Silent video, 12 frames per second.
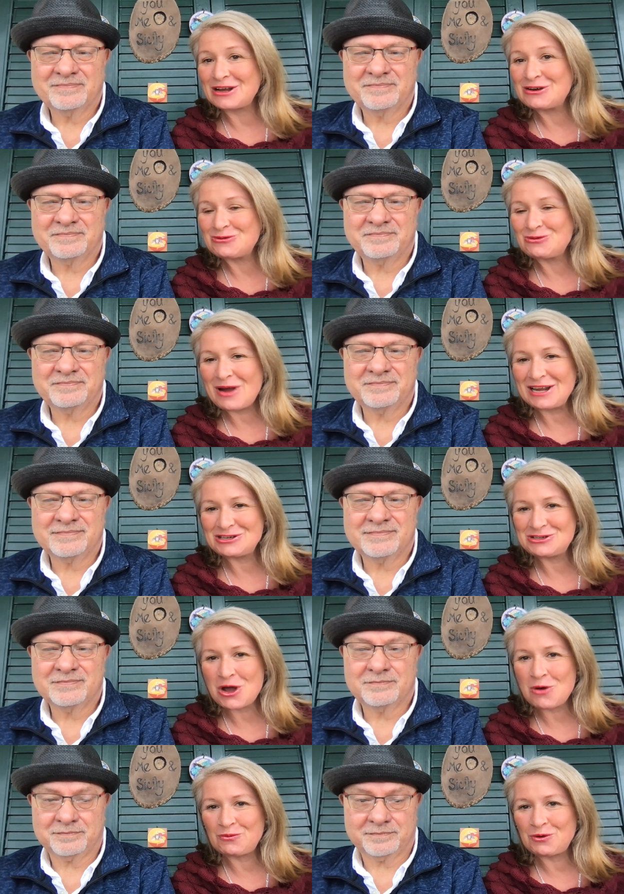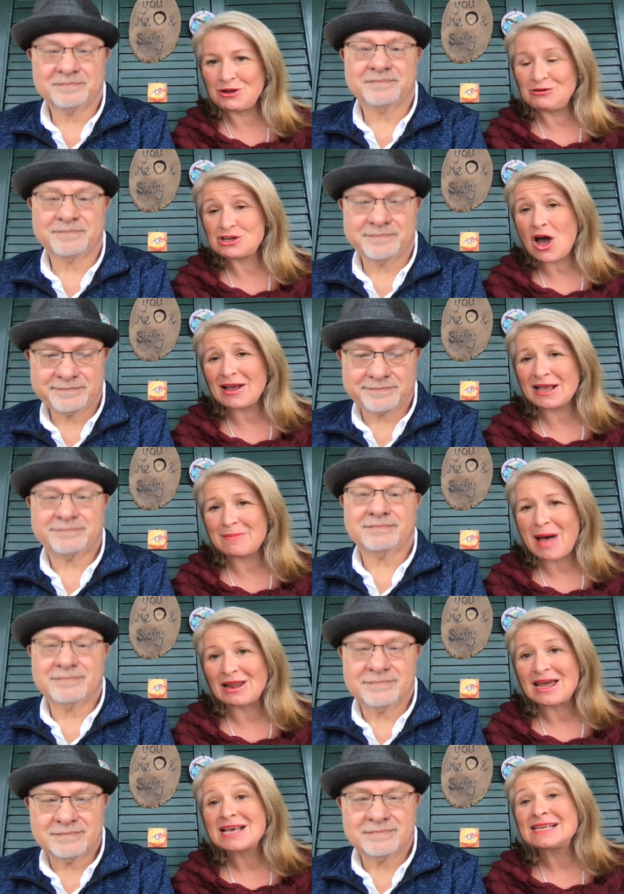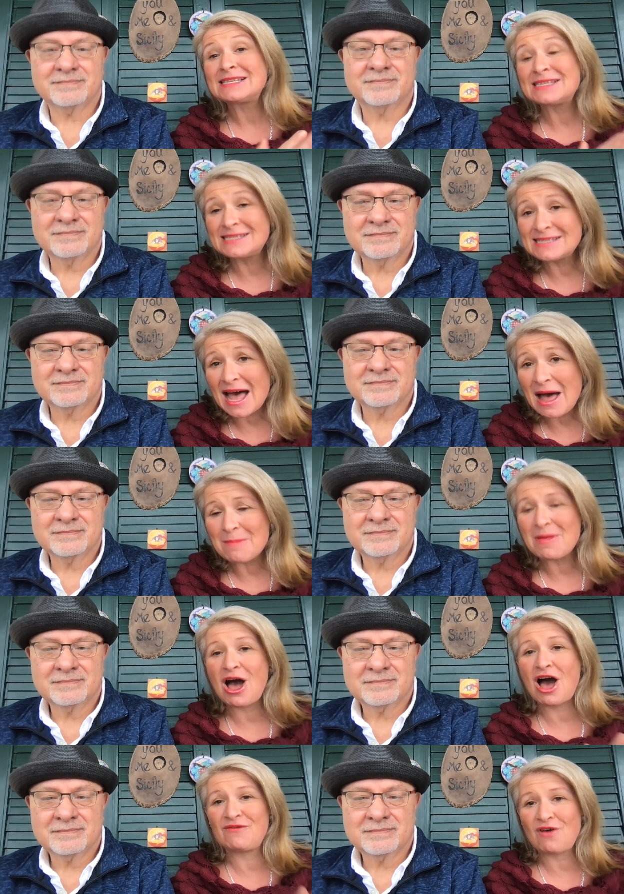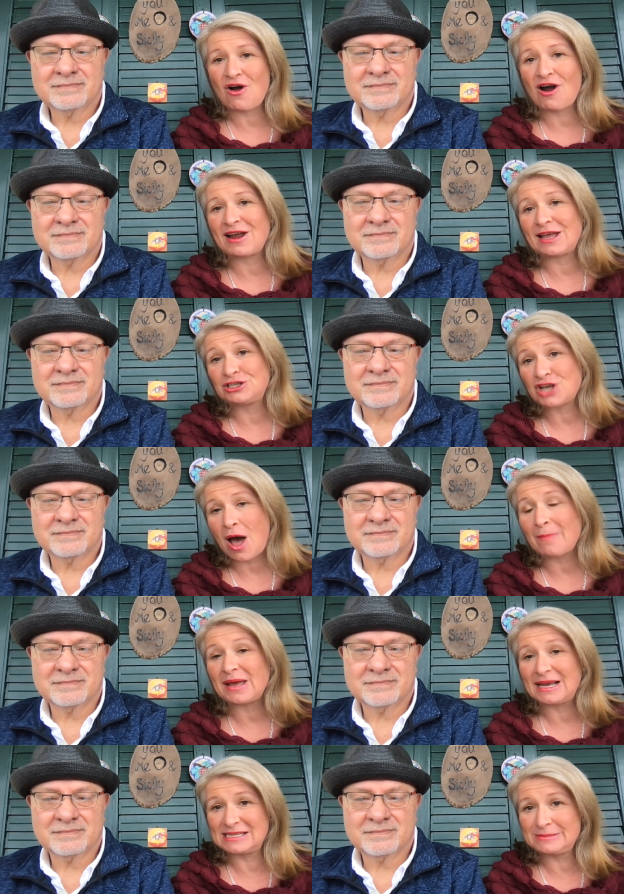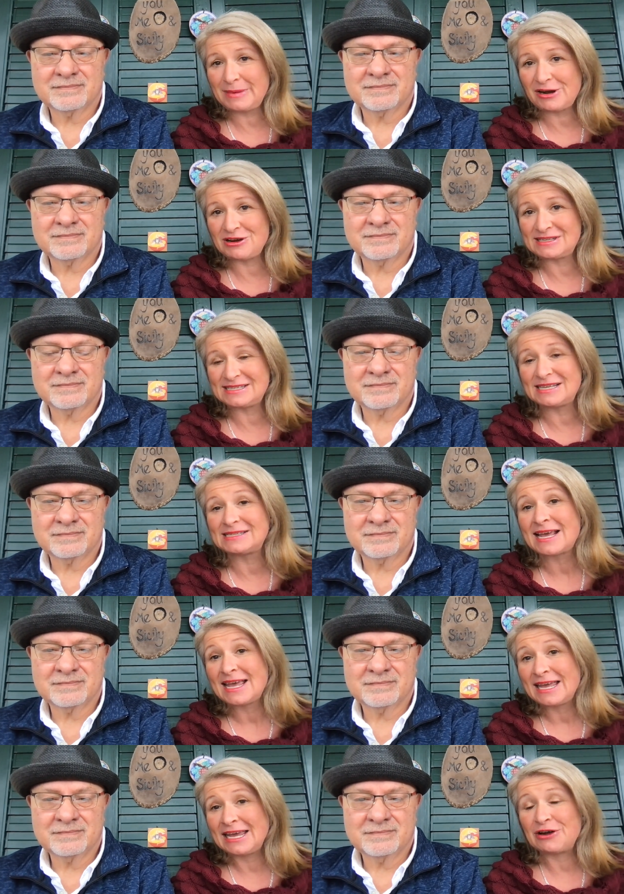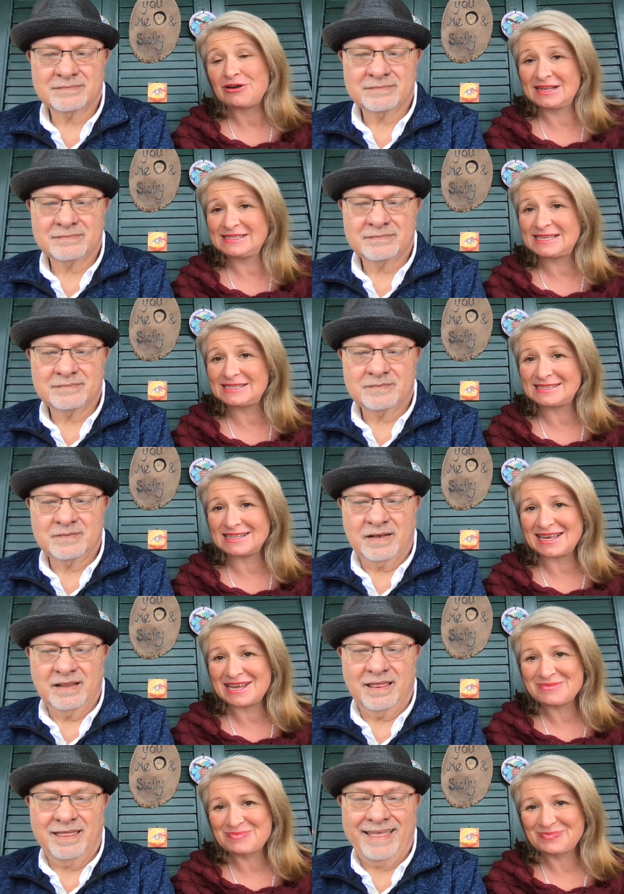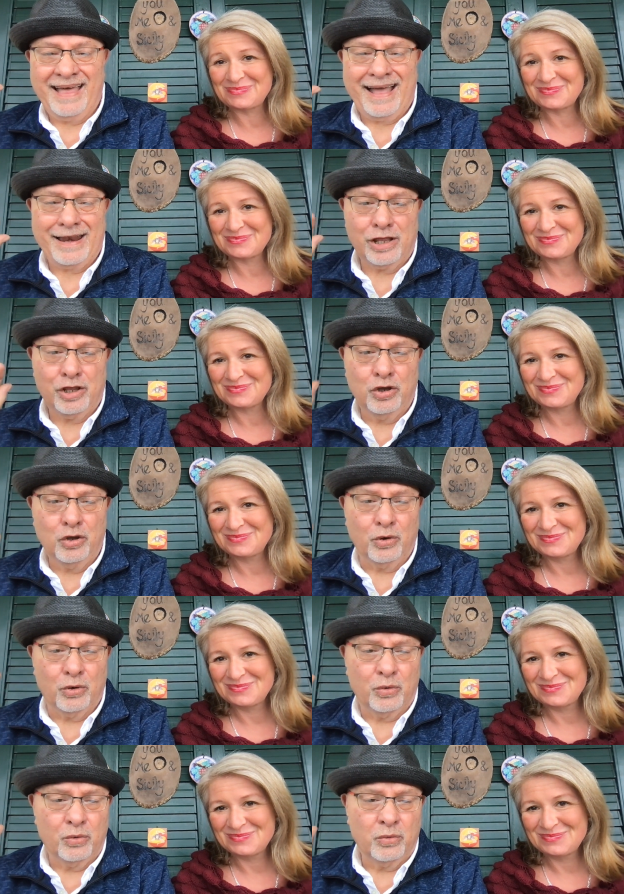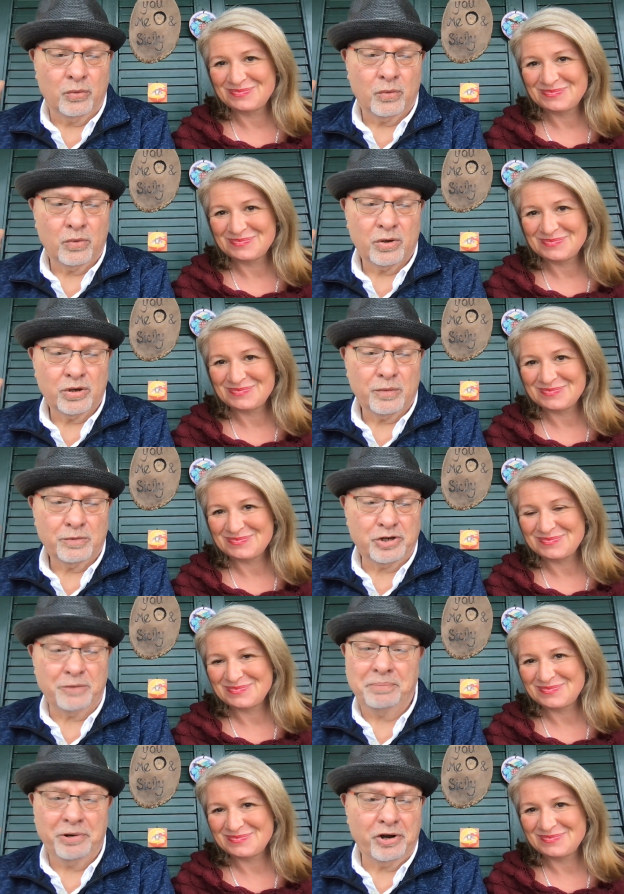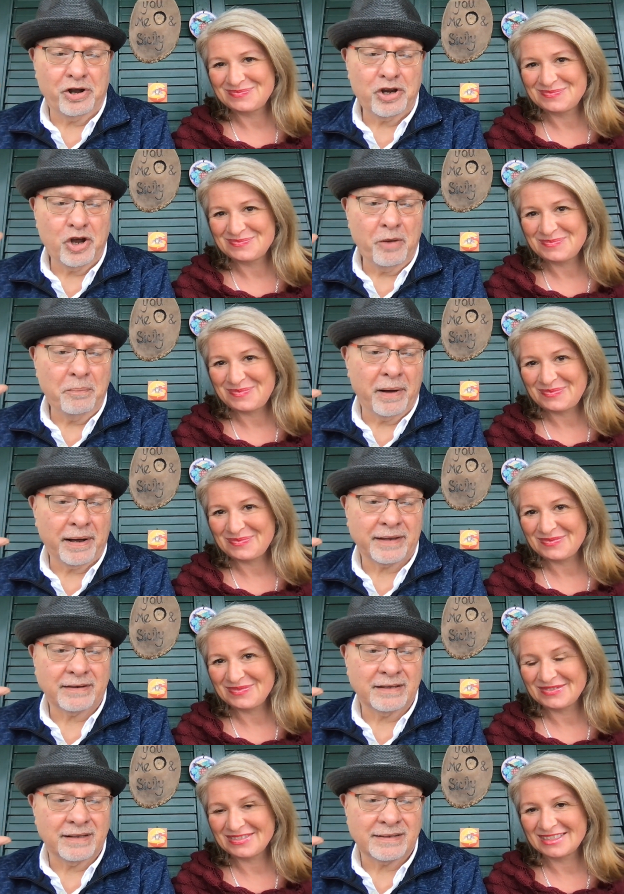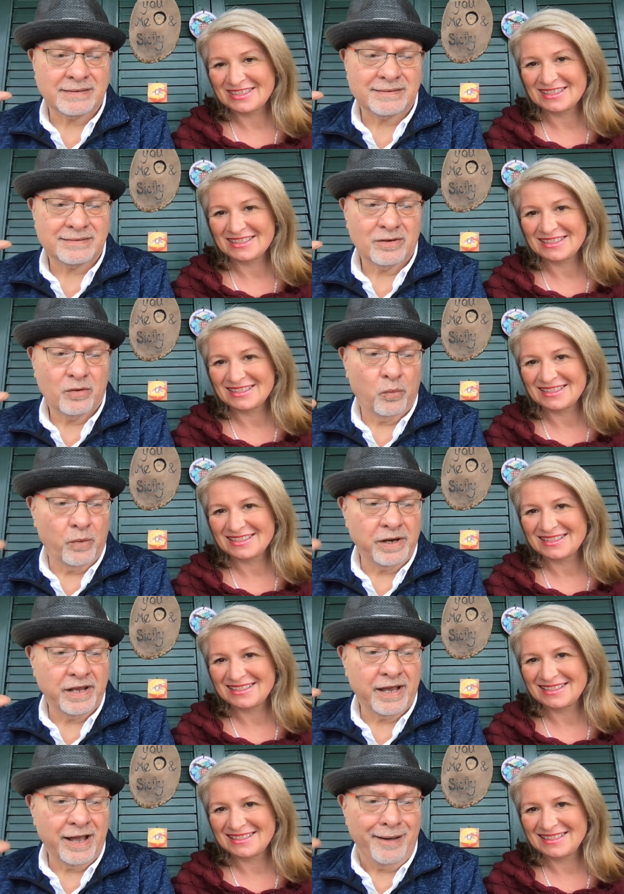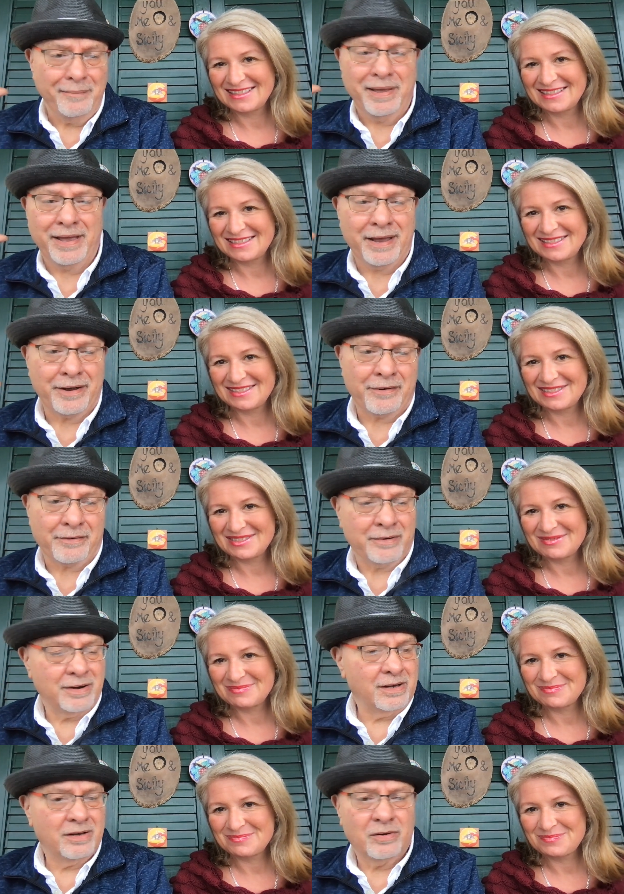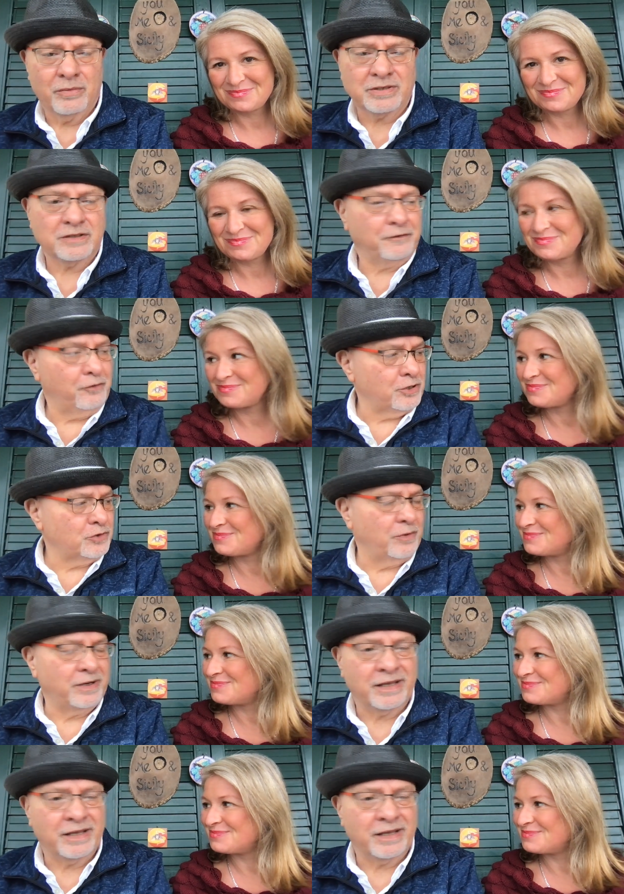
Speaker 1: great show for you talking about some of our top experiences here in Sicily.
Speaker 2: That you should put on your bucket list when you come here. What's the first one,